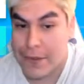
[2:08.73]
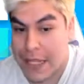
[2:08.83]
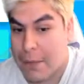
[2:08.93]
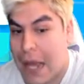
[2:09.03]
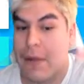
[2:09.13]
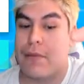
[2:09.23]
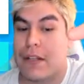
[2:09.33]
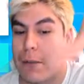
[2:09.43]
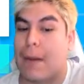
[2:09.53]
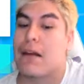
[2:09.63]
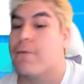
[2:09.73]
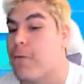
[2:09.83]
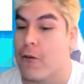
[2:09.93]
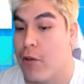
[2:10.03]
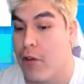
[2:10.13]
them, i bring the bottom
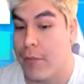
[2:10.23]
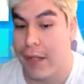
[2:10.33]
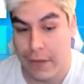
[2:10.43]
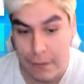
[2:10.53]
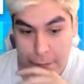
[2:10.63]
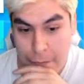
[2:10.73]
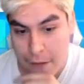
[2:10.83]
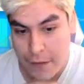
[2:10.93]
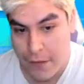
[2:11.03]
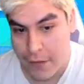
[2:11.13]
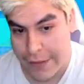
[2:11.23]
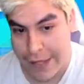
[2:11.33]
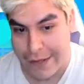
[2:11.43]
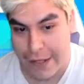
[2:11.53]
four Pokemon that they